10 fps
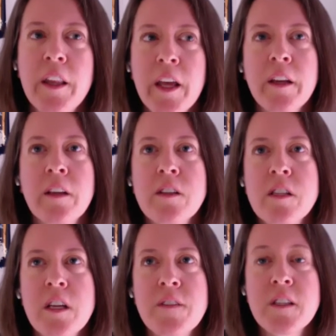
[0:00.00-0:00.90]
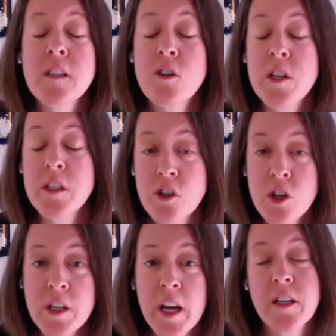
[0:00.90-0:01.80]
and that is if it's a
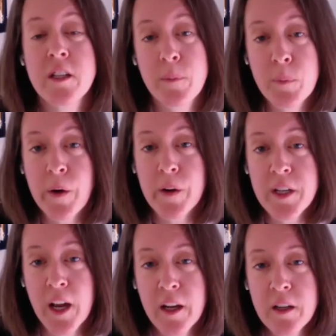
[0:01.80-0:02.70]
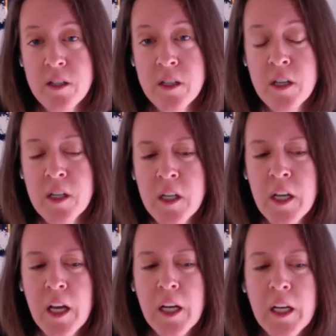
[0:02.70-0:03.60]
transition tax, a temporary tax,
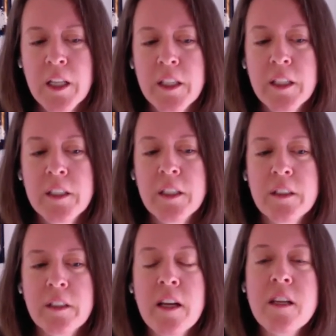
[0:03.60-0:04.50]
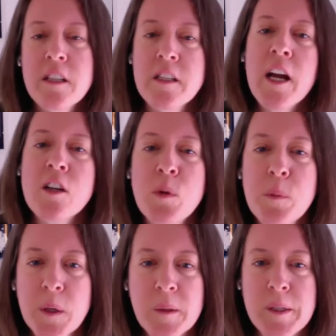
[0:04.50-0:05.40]
uh, then it's, it's a tax
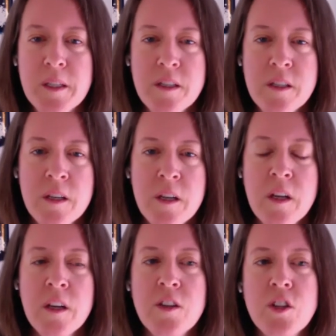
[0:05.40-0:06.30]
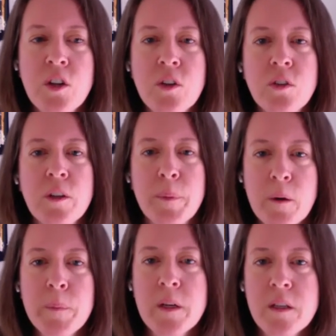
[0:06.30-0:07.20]
with a purpose. So the
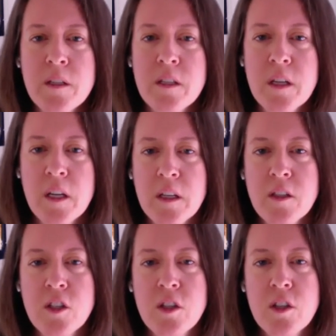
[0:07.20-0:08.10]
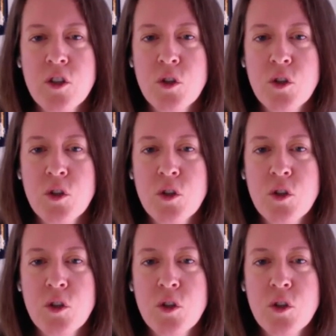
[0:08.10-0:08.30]
purpose is